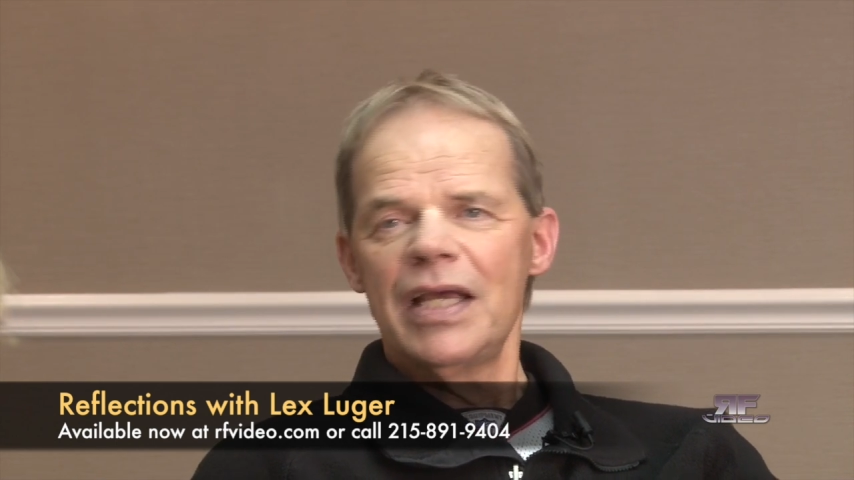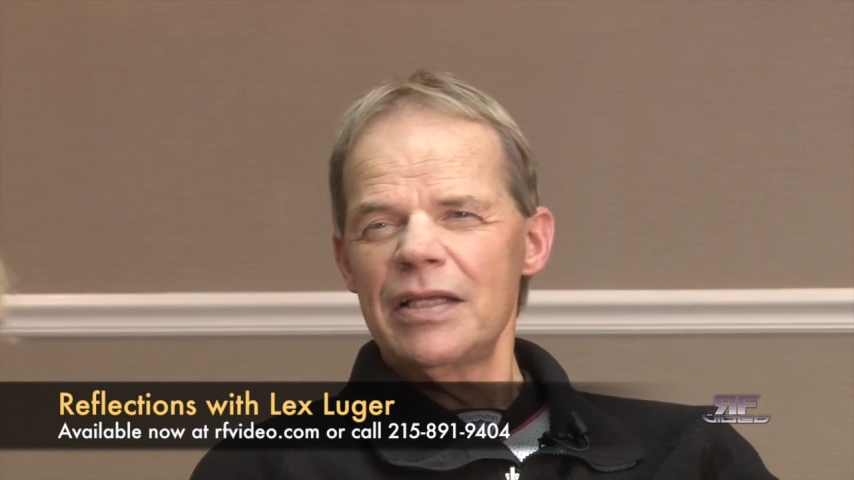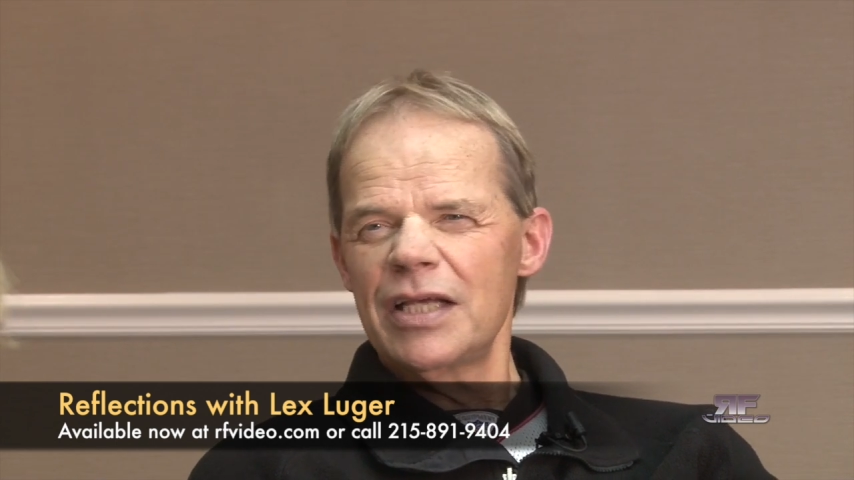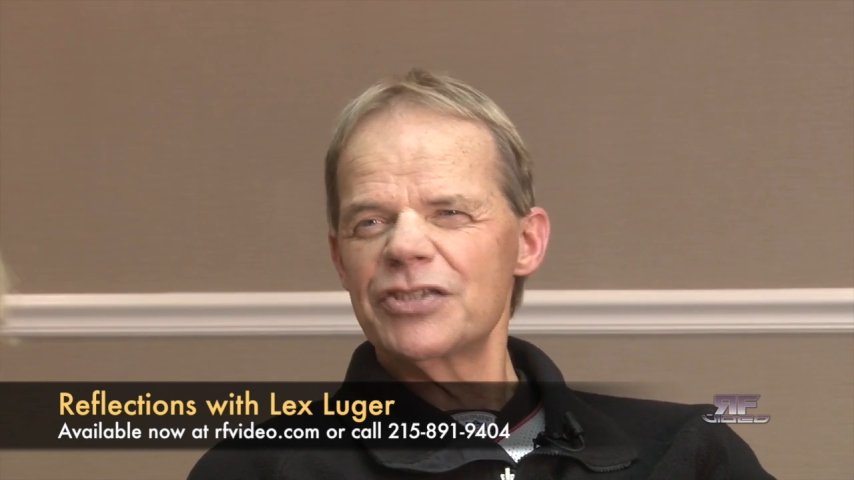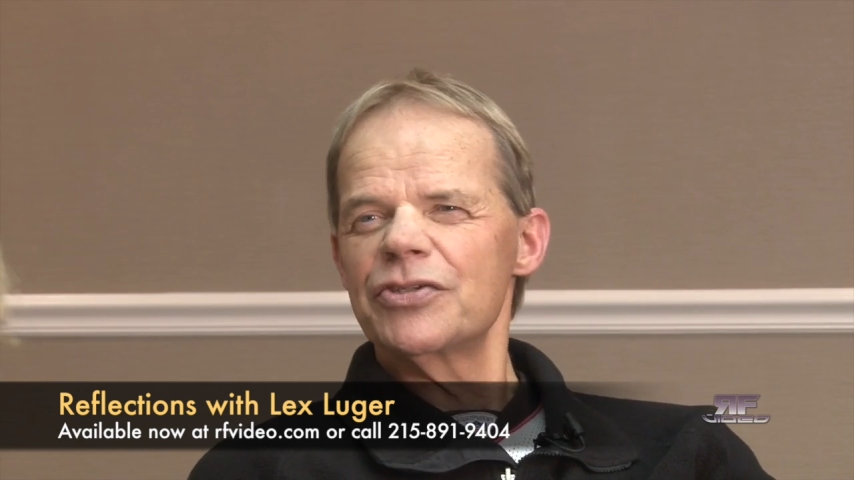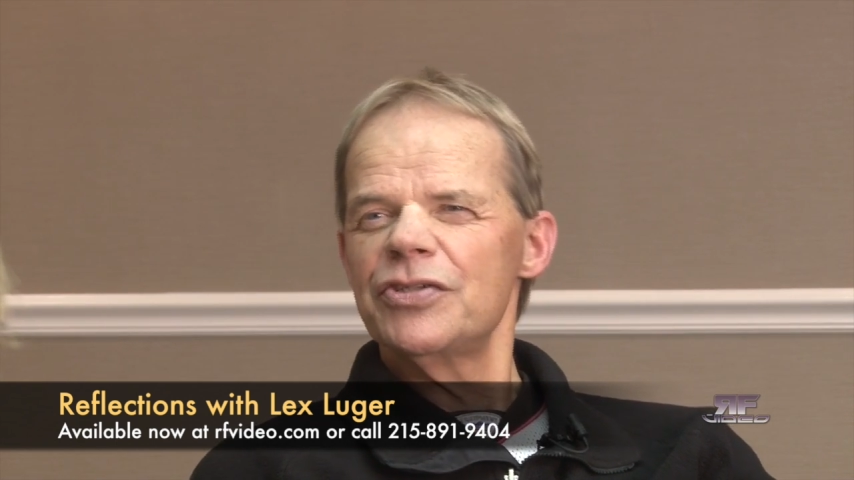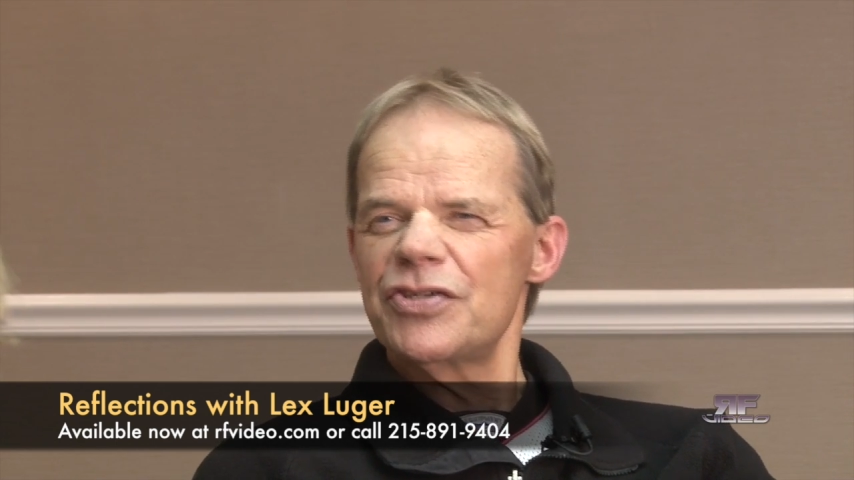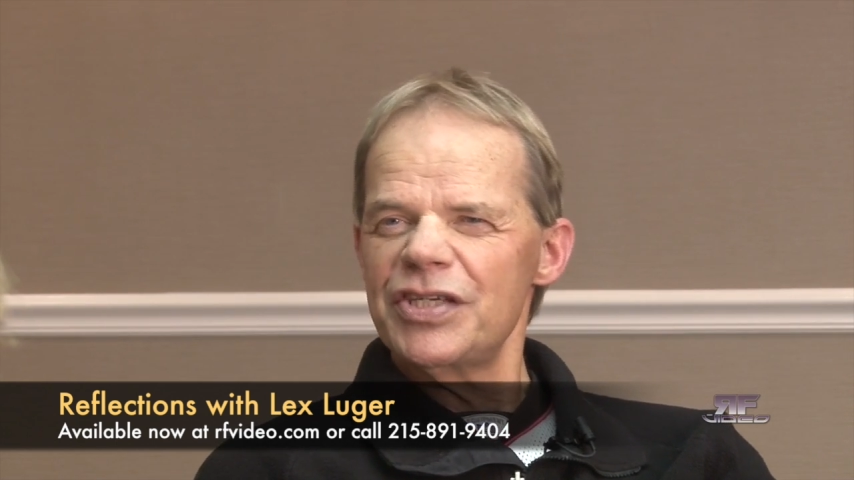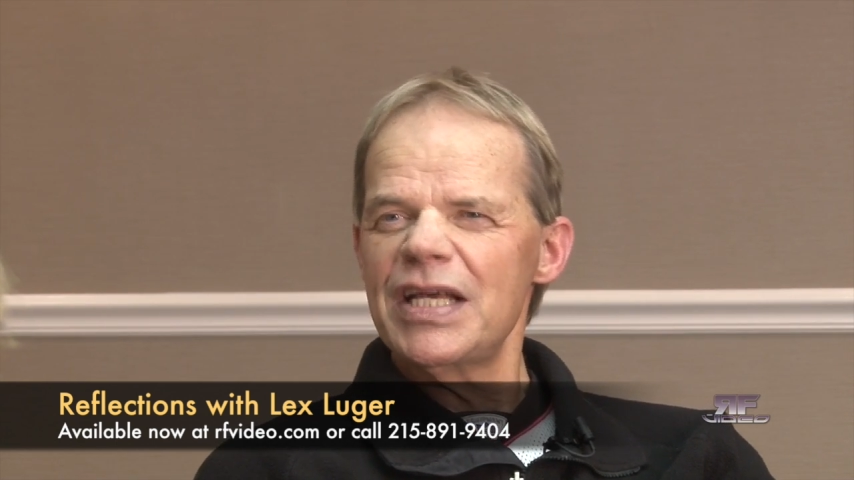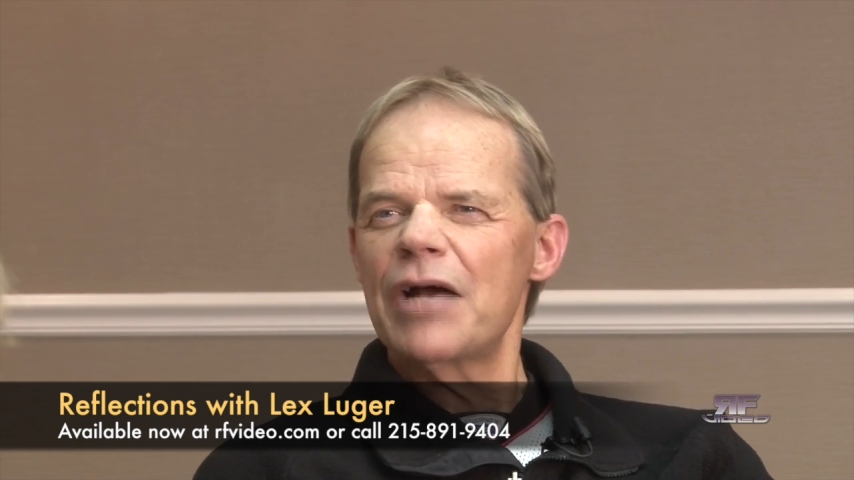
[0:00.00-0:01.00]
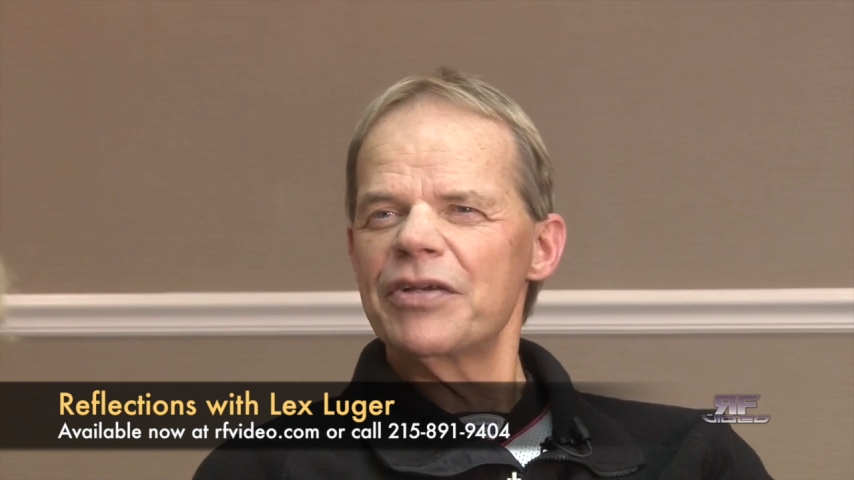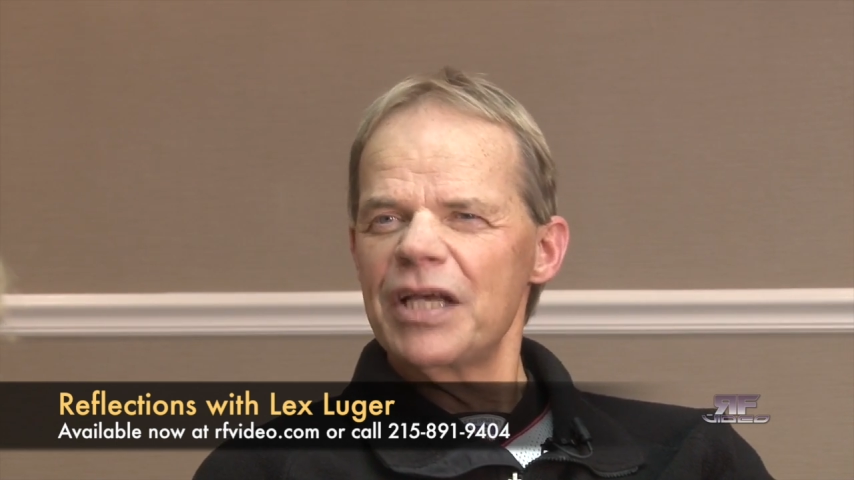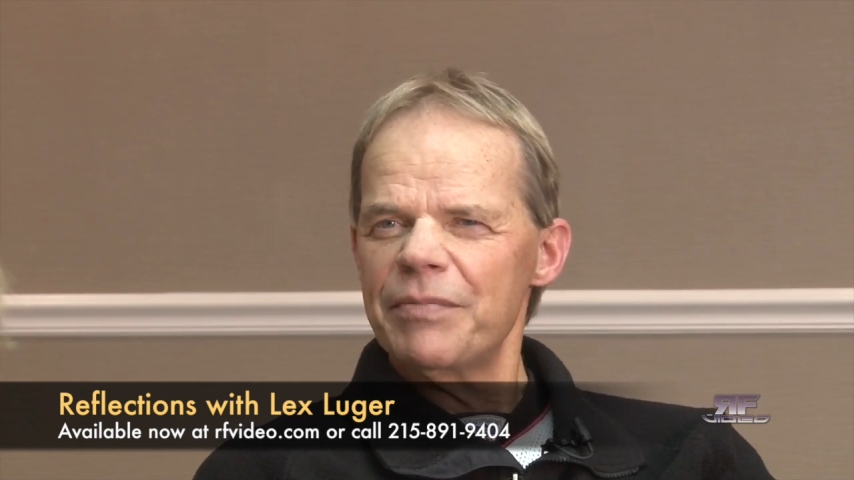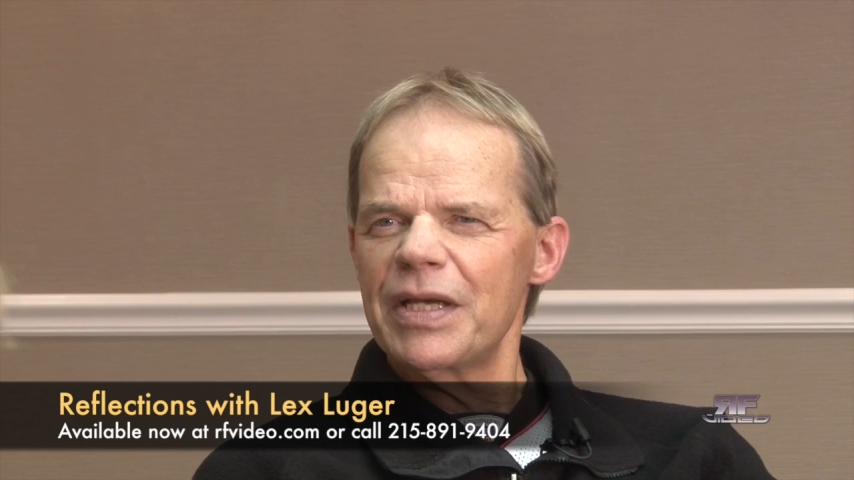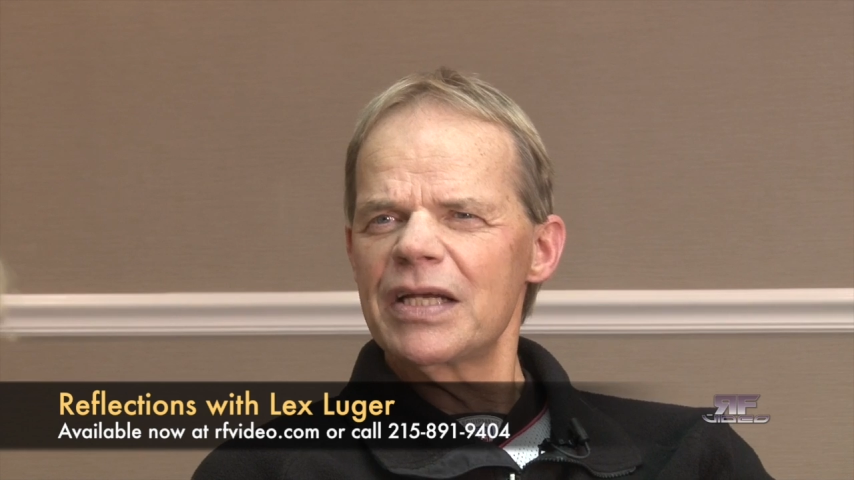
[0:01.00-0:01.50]
hey, Lex, good to see you out
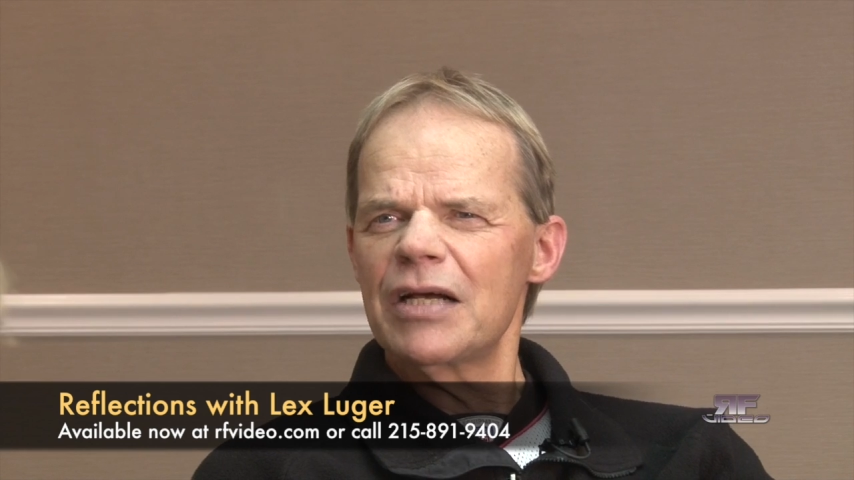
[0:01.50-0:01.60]
again, man.